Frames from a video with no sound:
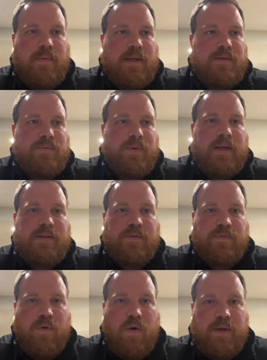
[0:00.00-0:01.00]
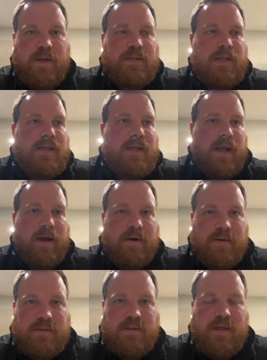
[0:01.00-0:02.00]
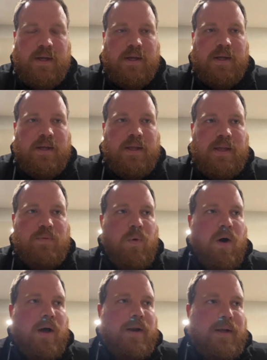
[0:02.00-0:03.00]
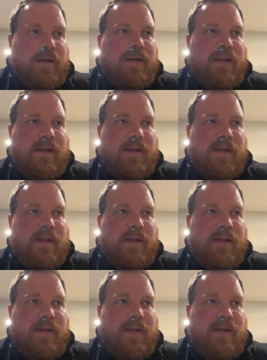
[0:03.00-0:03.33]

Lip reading: He's razor focused. He cares. He wanted